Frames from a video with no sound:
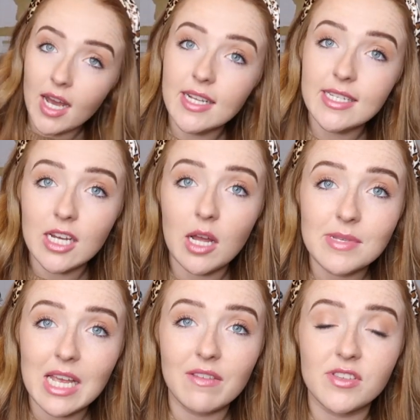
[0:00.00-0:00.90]

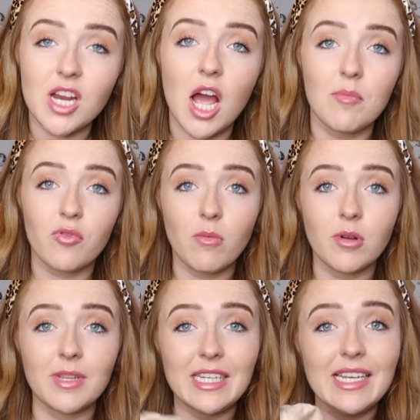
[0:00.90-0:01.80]
99% of the time
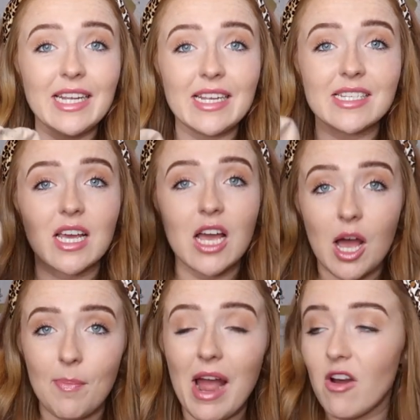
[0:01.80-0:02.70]
probably need
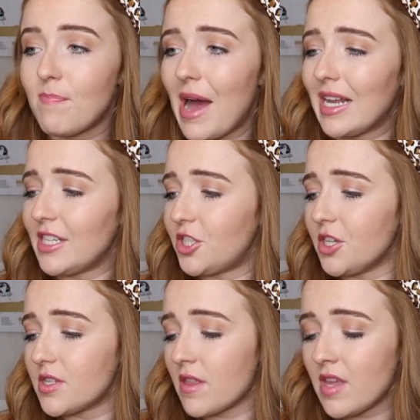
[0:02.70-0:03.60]
a pair of ballet
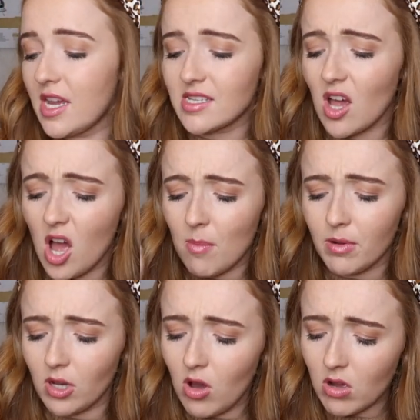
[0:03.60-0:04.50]
shoes. These are
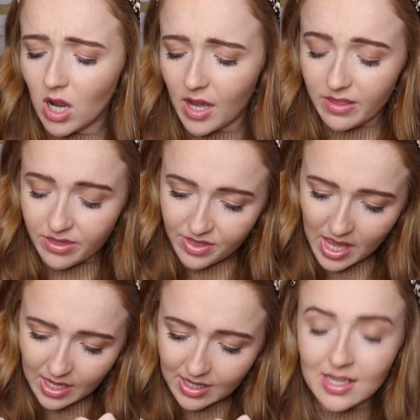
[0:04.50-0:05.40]
block, I
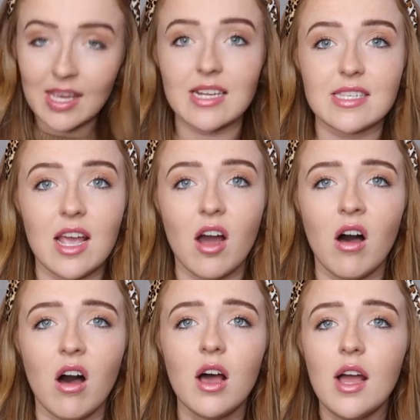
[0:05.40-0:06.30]
think. Yes, they
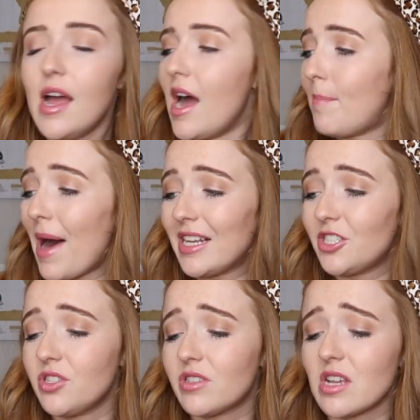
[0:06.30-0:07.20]
are. Ballet
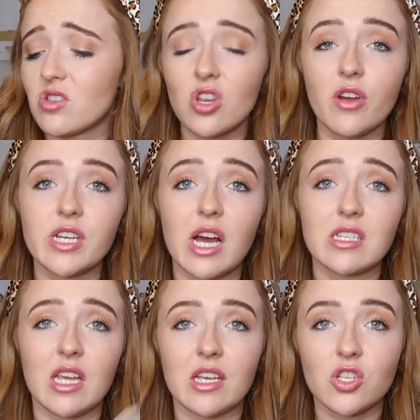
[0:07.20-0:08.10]
shoes get so
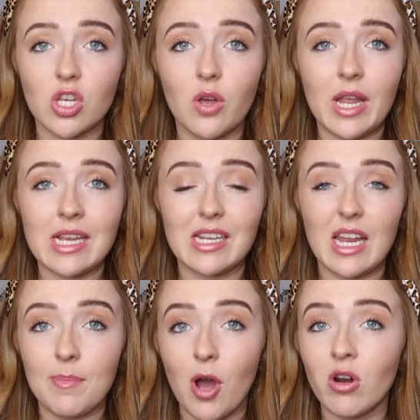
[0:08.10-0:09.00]
dirty so
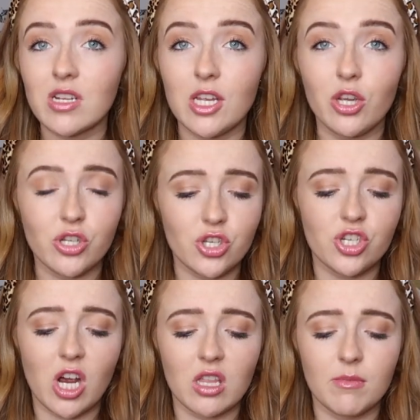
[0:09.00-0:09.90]
easily, but honestly, you can just
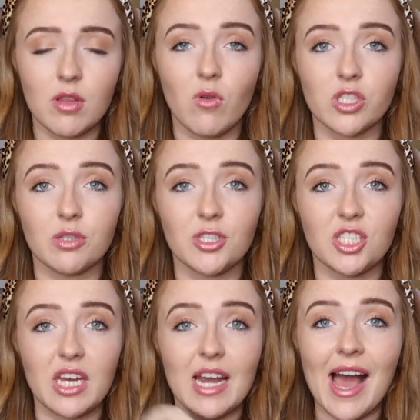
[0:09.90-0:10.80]
chuck them in the washing
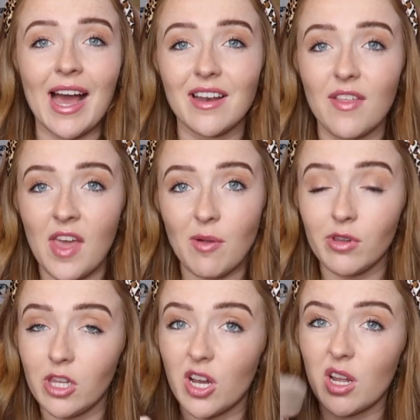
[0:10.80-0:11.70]
machine and they
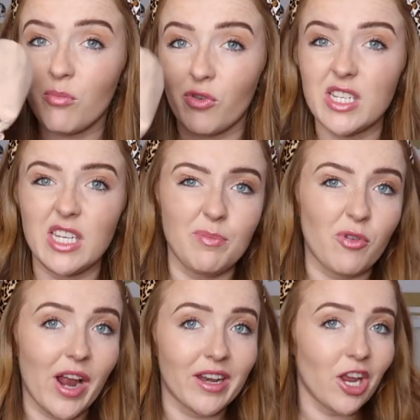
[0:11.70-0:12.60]
will look pretty
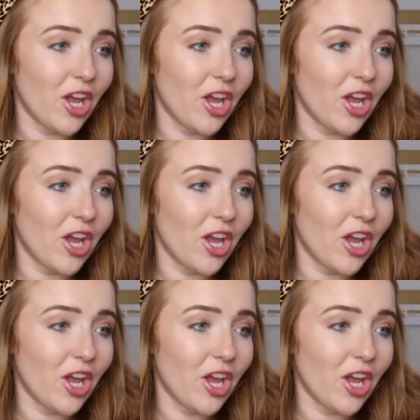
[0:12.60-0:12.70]
brand